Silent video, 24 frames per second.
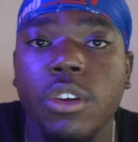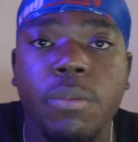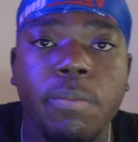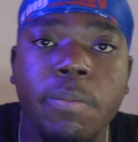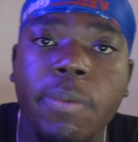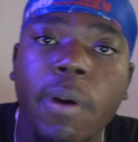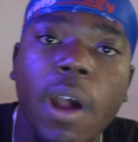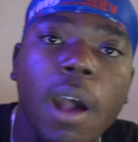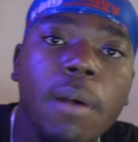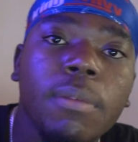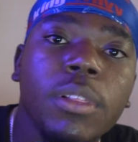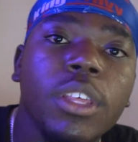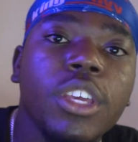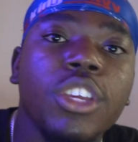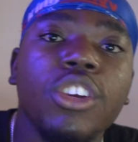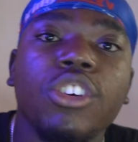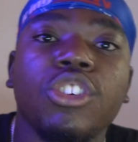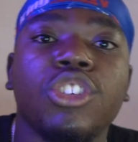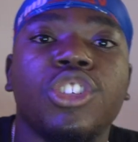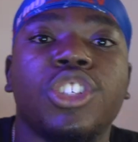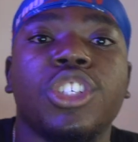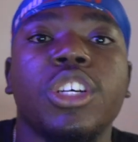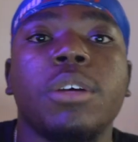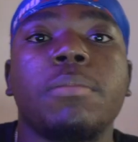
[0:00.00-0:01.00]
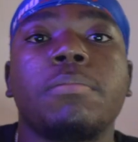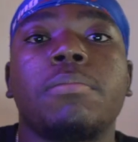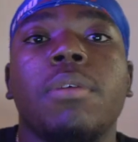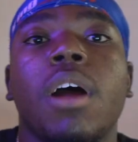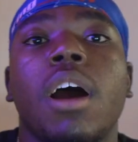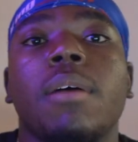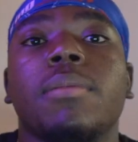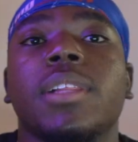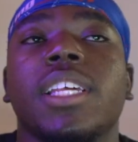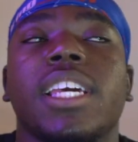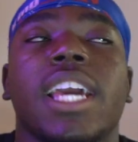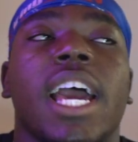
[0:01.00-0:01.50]
Probably your gym
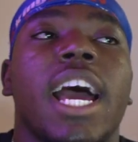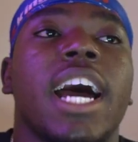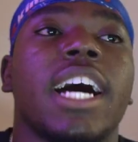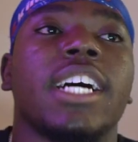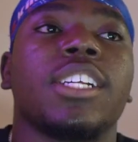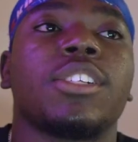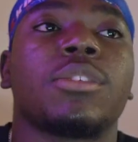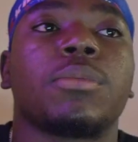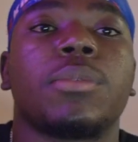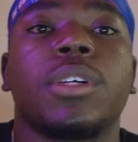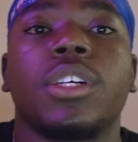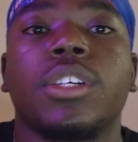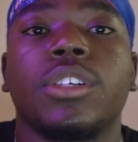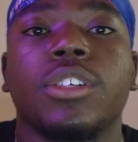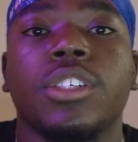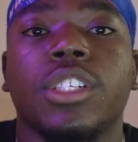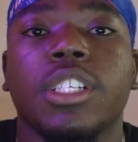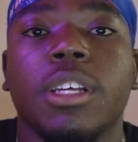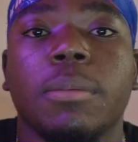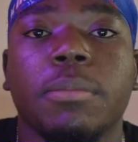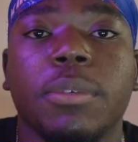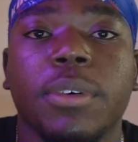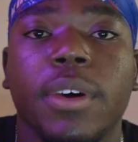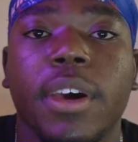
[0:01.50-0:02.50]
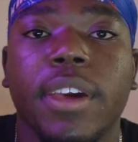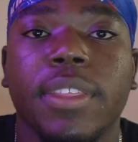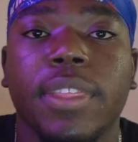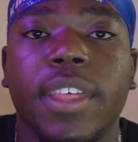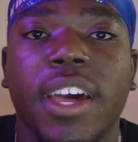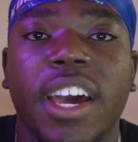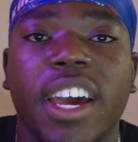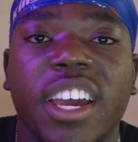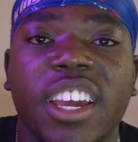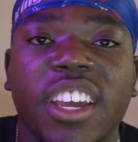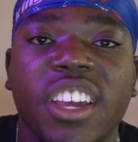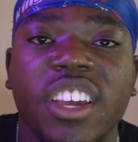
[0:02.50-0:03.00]
probably has one or something like
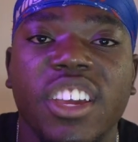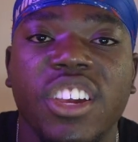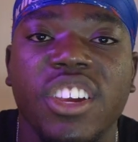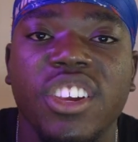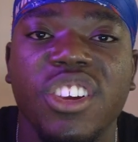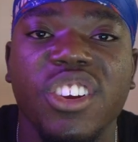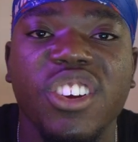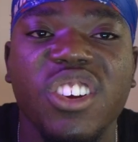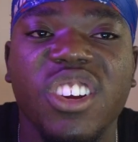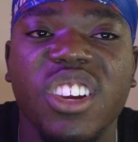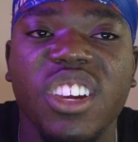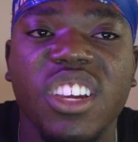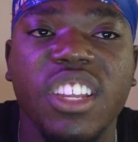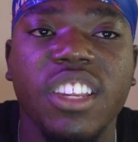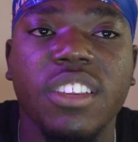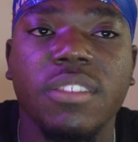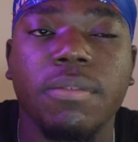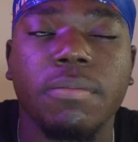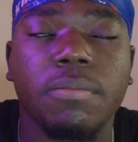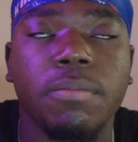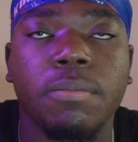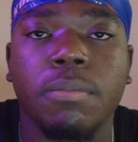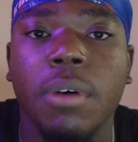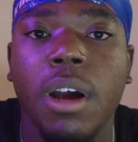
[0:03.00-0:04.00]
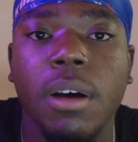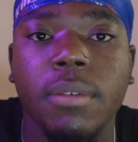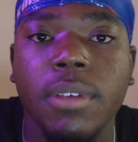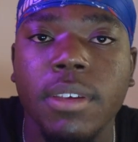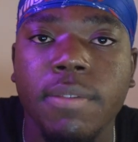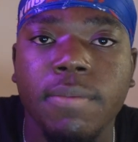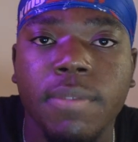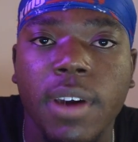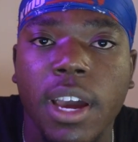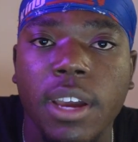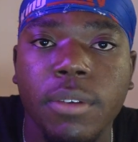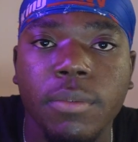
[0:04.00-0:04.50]
that. You can probably
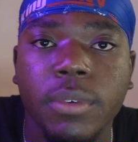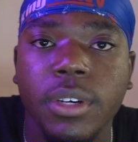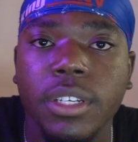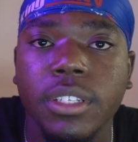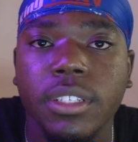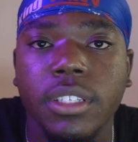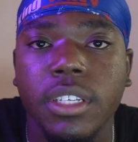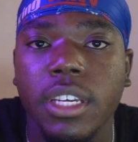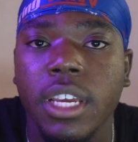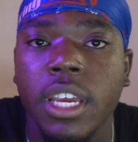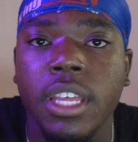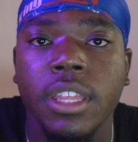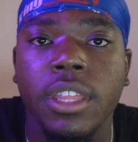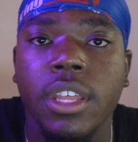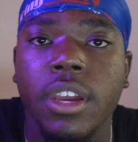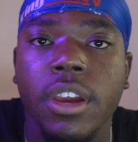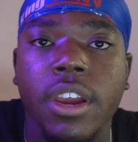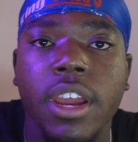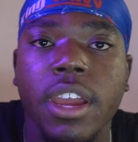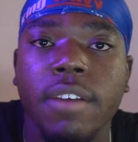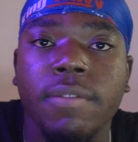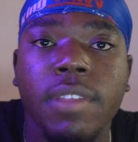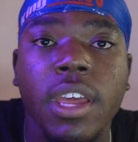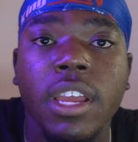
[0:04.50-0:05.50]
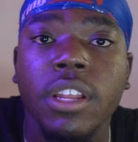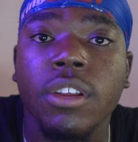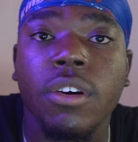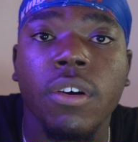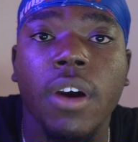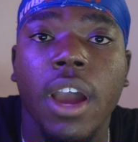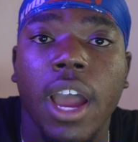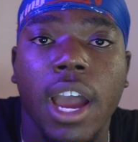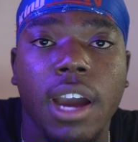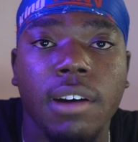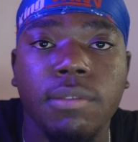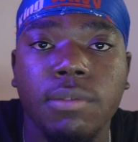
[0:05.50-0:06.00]
find one in there. If they
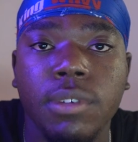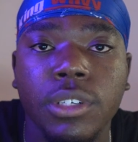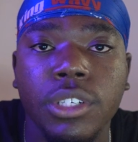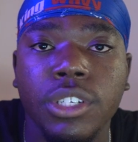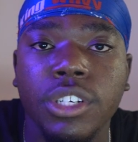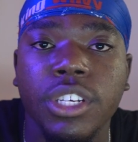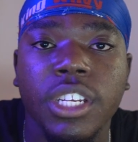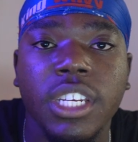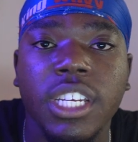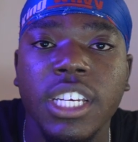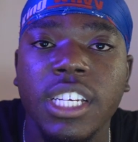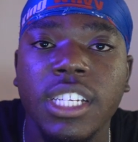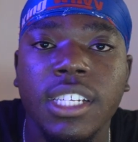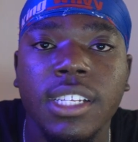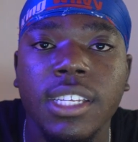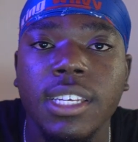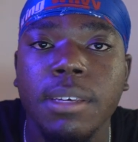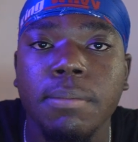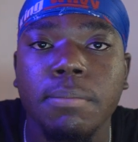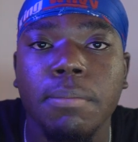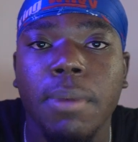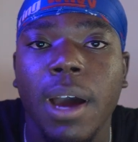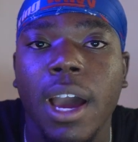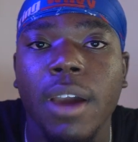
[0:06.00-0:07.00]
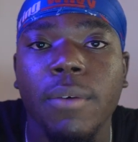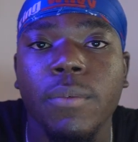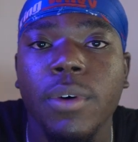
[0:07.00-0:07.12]
don't have one, you can easily buy